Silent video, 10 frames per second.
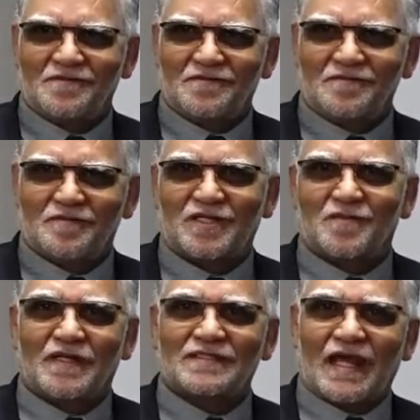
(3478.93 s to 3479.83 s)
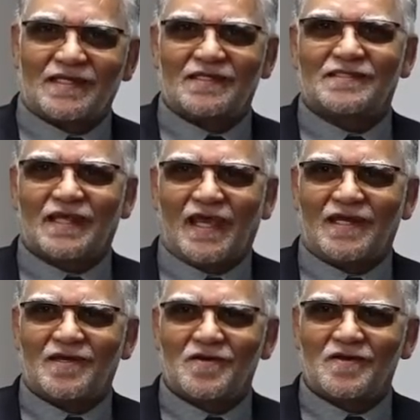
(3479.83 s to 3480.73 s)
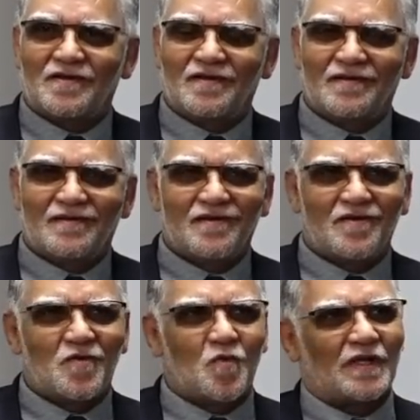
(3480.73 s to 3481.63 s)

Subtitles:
but you must understand what